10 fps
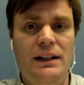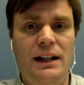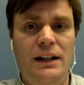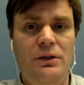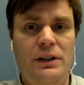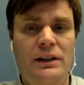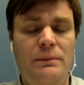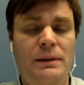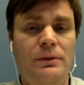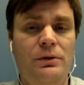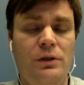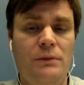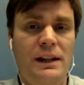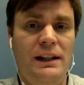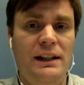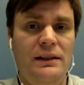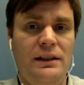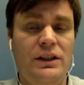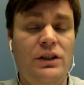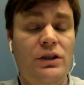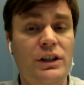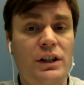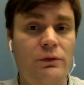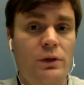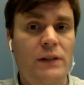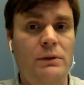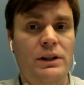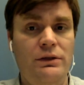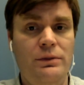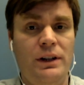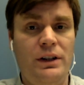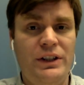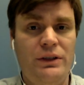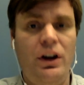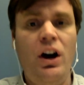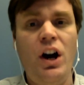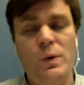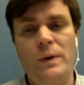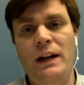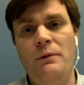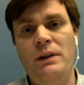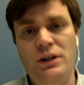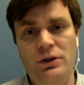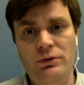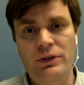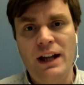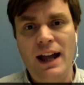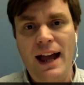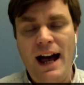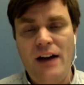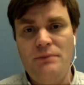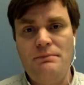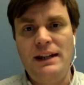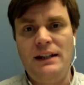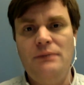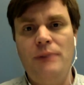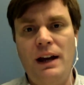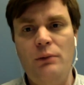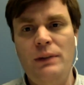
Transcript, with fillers: not only the people who are making the security software that we use, but also the hardware that we use, how to make it better.